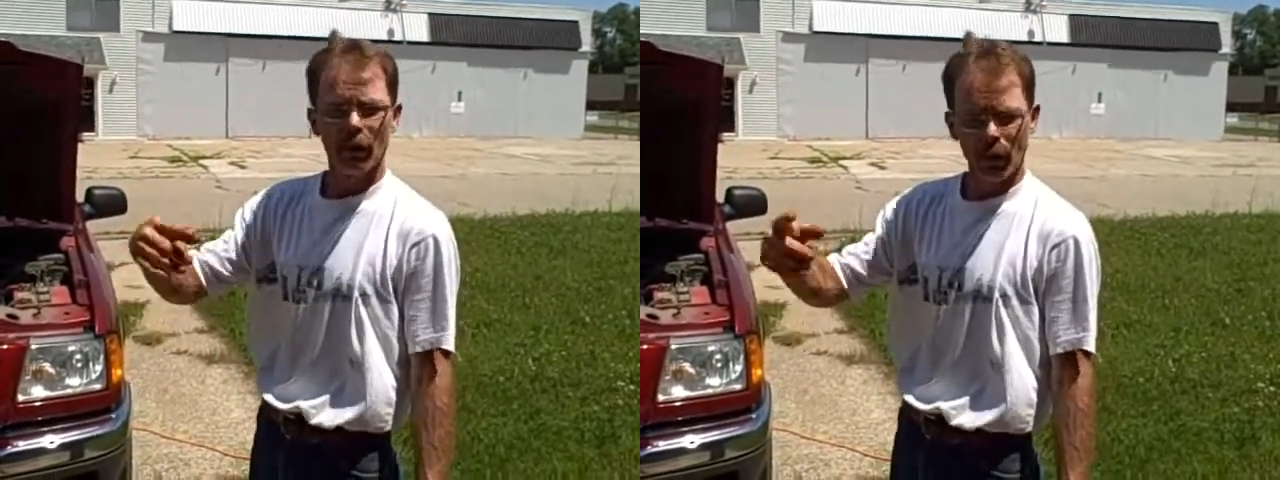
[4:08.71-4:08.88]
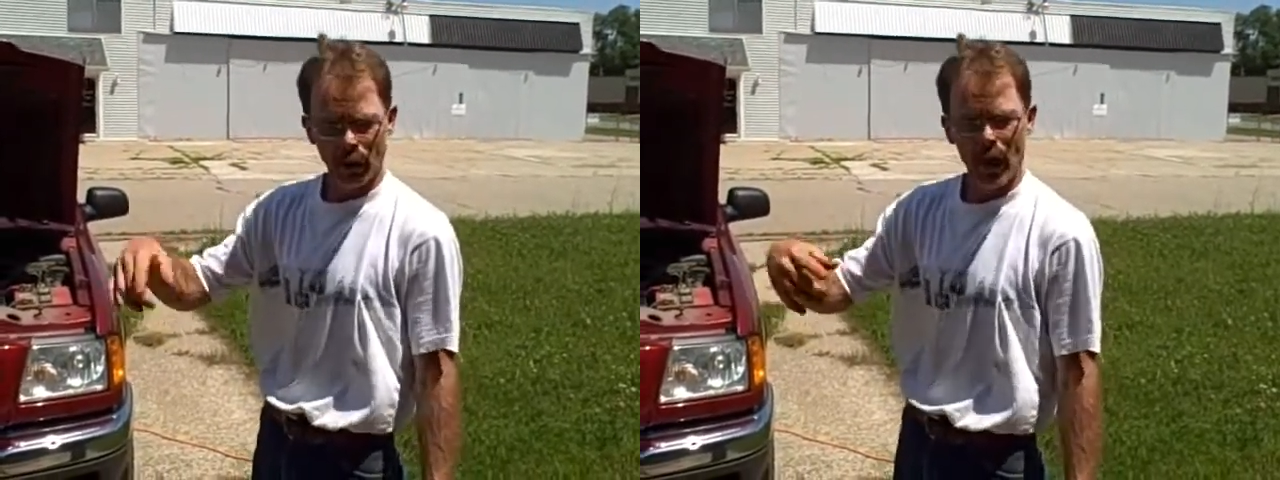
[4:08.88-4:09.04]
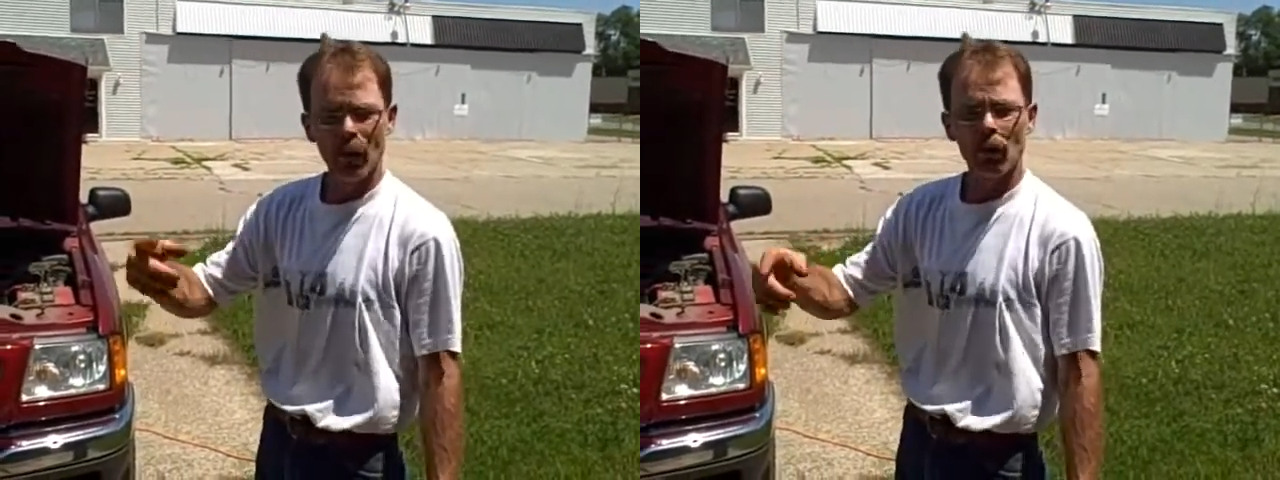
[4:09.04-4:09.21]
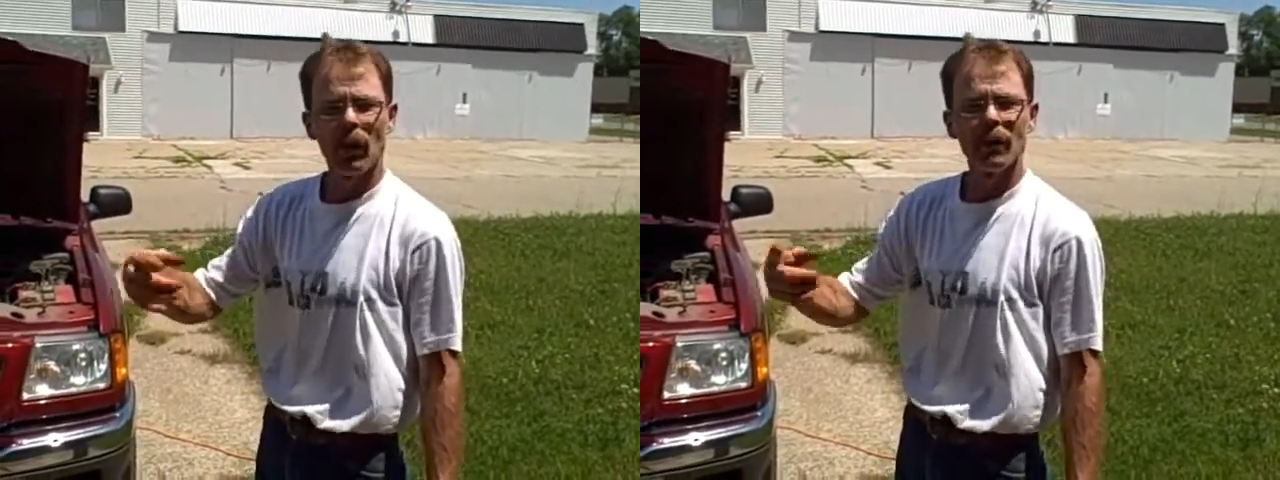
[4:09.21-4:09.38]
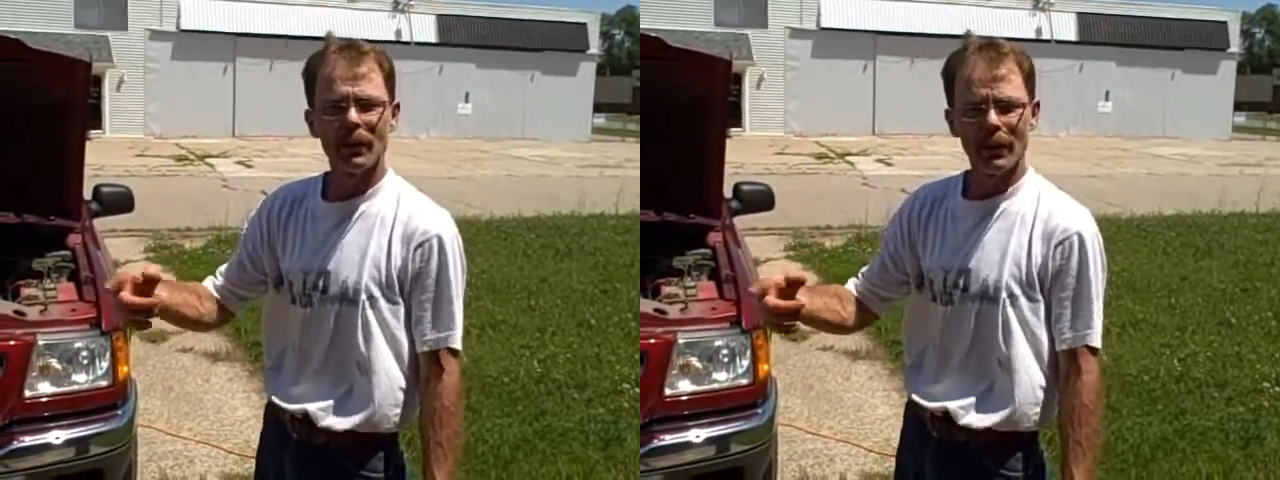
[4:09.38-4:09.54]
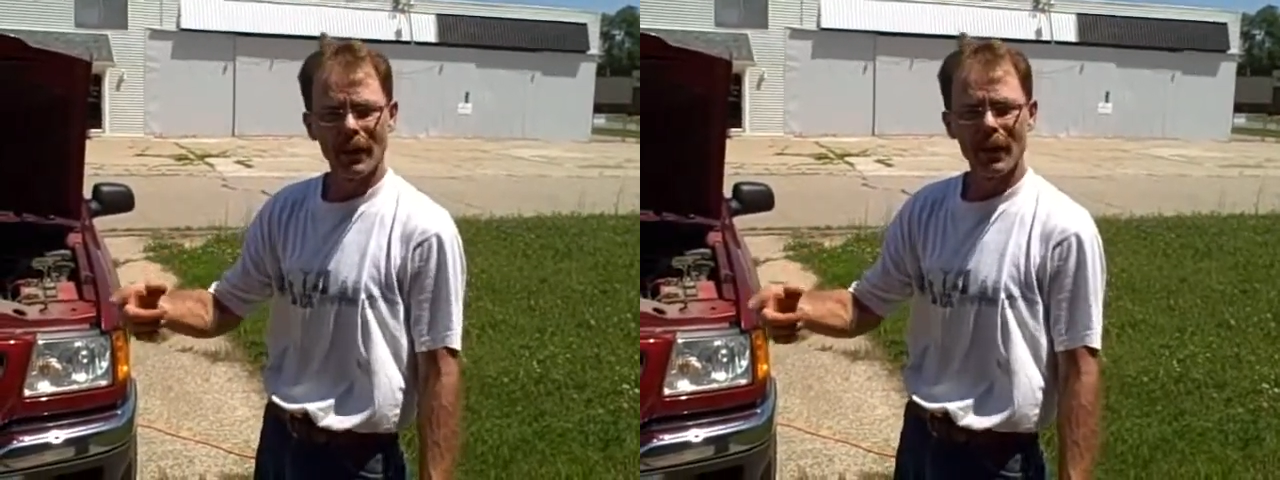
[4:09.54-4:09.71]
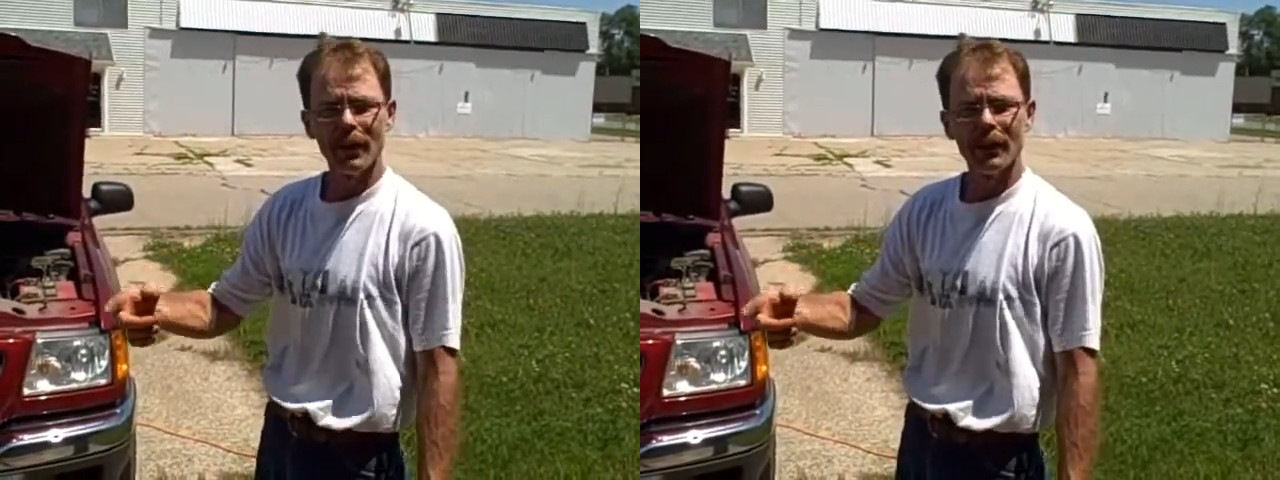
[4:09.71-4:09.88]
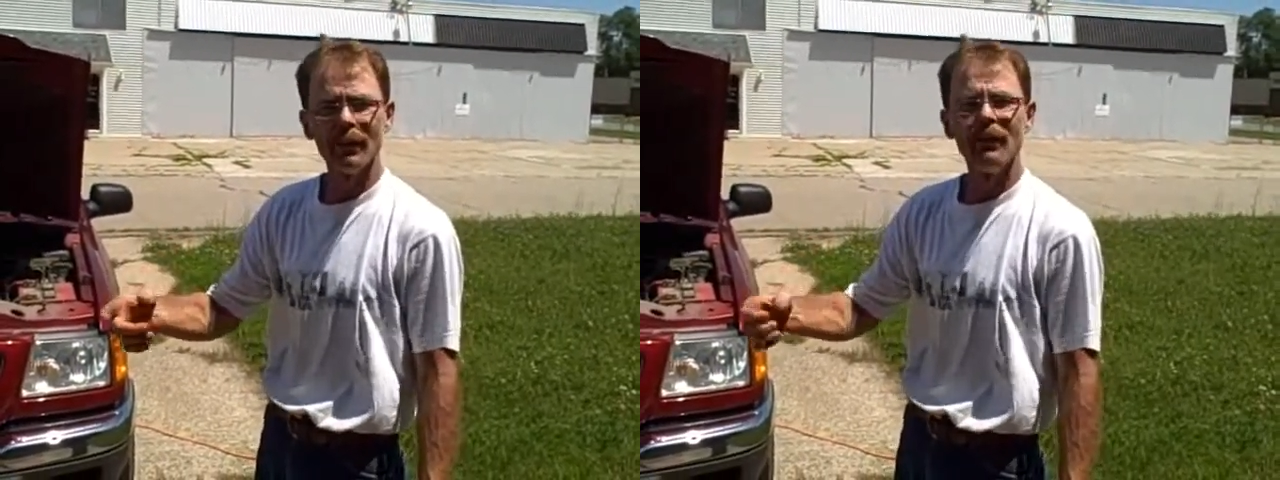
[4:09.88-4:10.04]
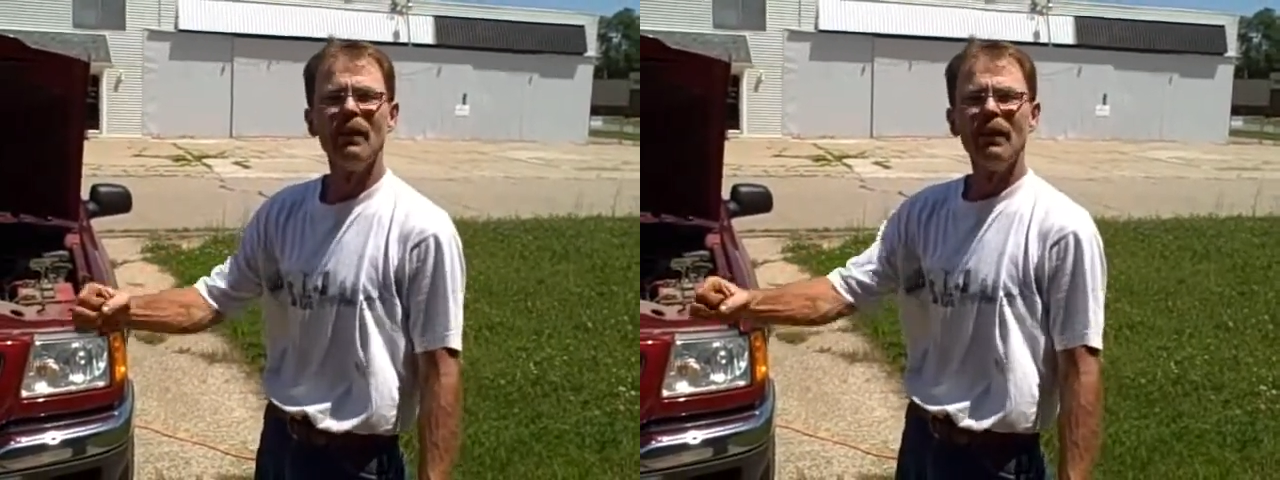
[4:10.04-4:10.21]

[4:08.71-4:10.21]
clockwise to tighten,